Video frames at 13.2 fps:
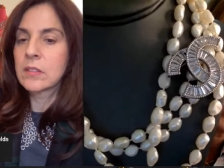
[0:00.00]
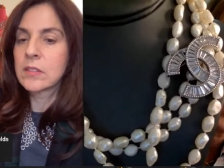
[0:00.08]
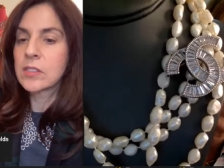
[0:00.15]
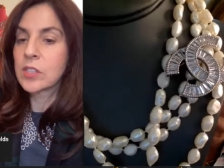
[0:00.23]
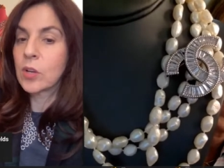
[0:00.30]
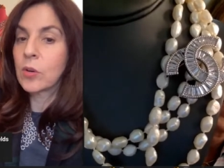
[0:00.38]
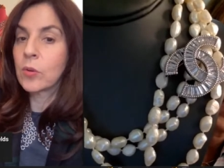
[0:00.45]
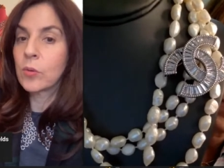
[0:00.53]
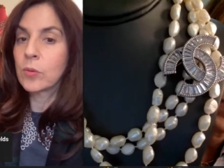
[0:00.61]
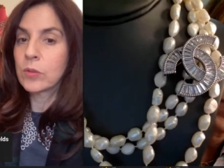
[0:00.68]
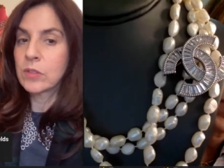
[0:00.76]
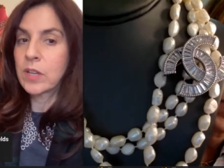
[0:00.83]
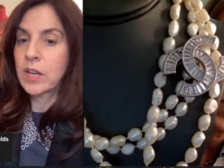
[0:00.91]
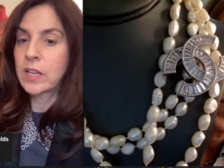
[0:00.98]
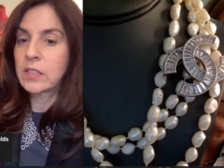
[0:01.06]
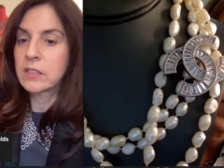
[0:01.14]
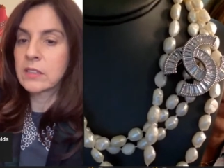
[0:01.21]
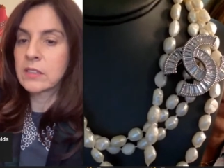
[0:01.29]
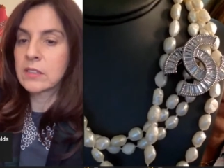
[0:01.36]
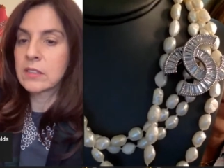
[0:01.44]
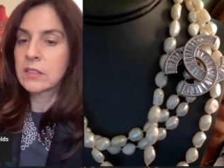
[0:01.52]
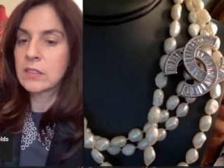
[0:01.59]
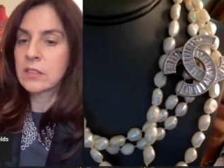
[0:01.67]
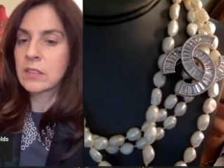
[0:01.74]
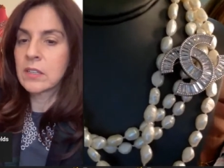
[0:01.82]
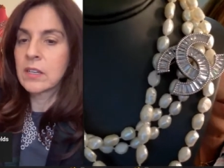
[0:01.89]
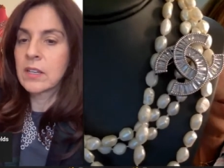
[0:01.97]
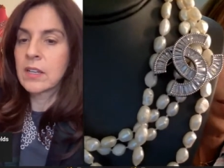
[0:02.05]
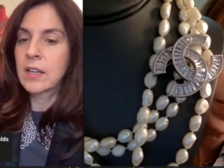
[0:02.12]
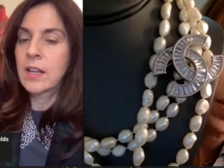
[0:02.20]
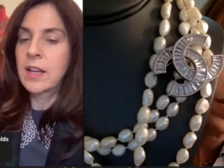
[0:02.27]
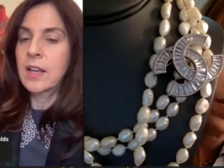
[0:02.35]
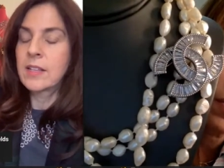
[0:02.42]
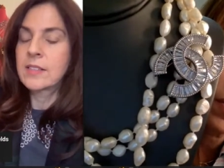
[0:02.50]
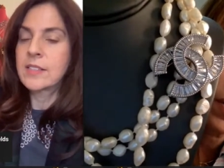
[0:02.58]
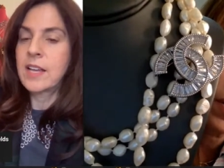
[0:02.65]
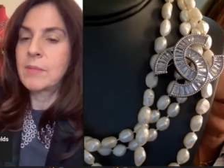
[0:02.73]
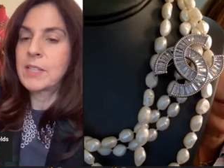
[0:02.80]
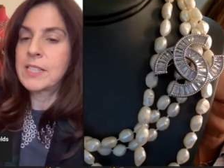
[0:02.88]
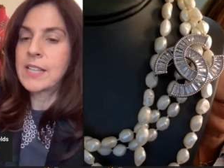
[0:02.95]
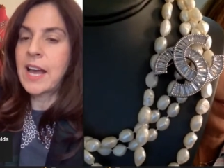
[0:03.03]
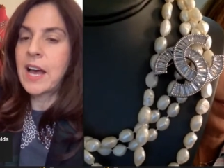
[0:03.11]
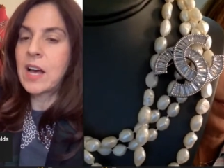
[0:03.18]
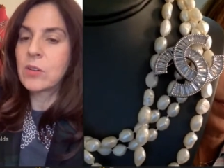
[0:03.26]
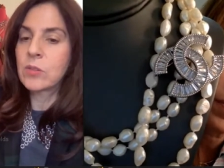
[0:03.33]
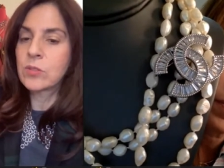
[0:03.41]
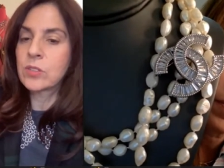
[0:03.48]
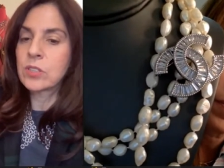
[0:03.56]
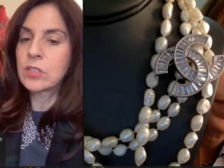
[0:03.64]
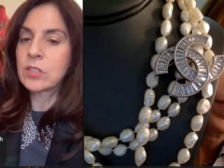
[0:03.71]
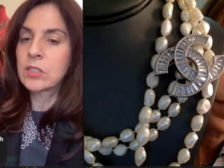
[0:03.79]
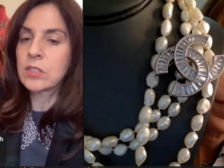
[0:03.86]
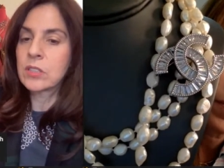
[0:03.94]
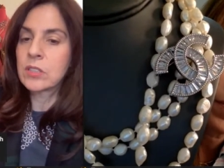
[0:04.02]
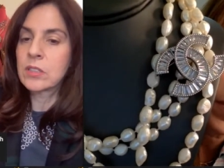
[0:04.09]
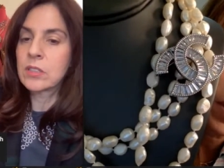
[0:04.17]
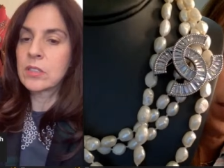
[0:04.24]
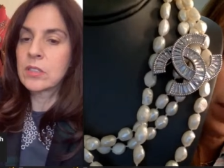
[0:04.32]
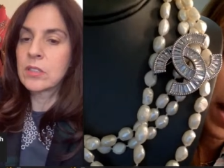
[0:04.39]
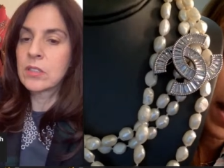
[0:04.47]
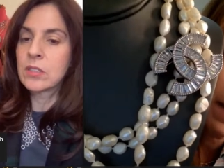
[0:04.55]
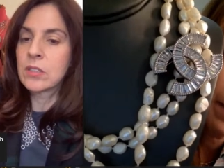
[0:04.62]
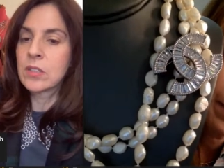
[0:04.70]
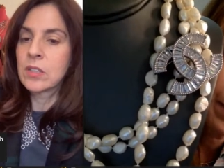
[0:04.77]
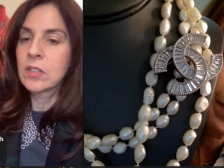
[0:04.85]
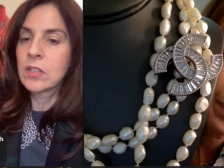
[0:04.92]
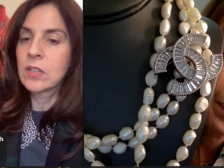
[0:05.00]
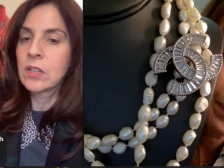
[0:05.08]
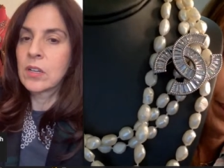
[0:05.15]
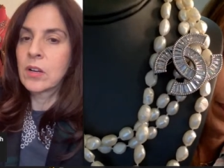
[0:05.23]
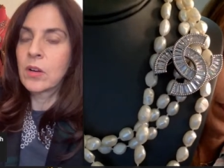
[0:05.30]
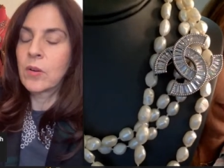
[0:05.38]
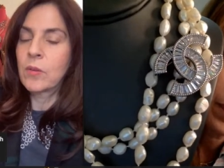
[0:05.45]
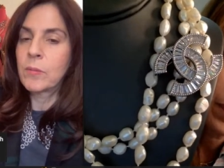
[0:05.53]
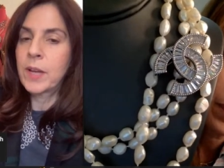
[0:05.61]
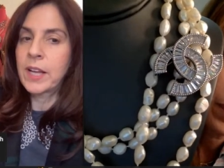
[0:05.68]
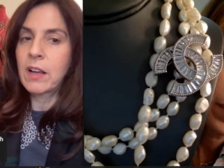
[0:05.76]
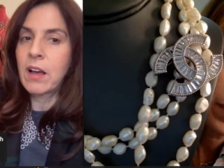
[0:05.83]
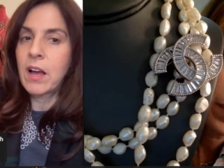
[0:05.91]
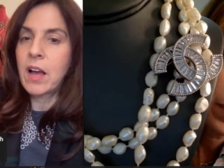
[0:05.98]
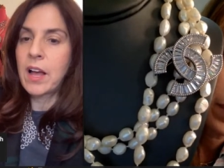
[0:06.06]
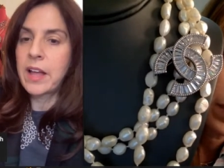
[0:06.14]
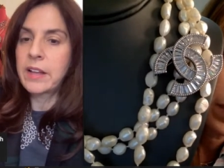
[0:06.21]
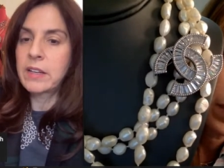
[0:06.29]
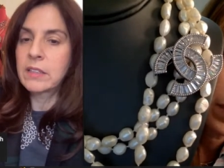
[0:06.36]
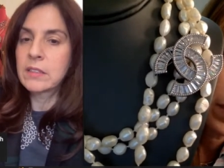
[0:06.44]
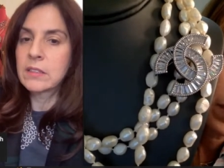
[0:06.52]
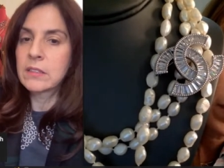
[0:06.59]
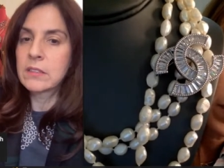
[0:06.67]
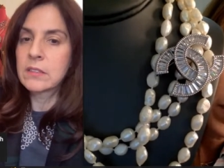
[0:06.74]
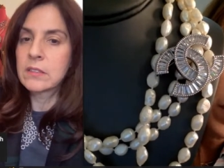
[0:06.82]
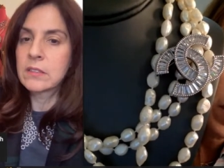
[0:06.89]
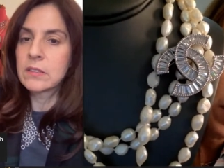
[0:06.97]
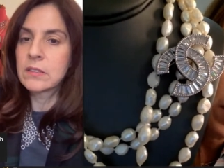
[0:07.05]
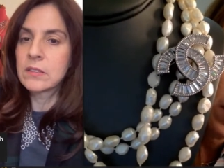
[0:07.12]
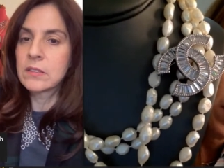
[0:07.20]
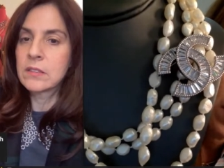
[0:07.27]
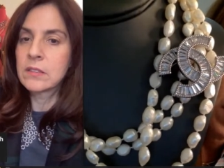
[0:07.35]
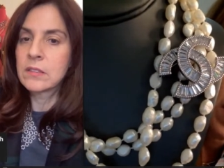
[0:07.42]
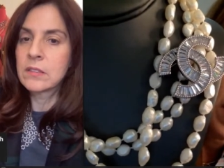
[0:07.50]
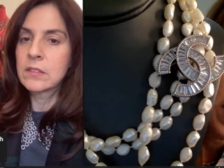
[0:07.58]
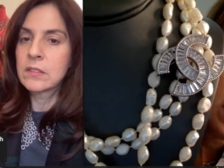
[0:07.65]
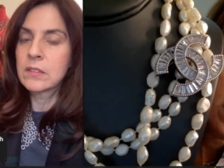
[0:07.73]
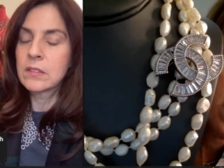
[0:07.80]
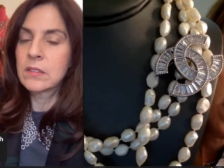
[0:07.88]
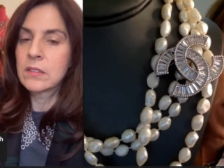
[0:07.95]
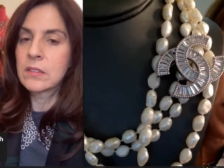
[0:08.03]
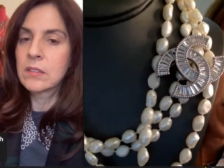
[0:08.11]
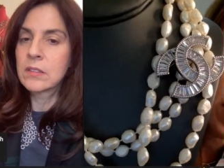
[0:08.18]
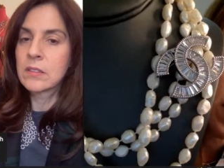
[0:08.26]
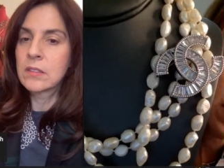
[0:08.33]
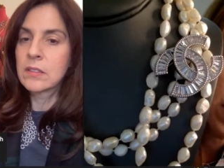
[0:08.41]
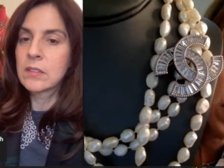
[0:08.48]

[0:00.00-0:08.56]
So nice. It's so beautiful. Debbie's out. Okay. Oh my God. Is it to treasure?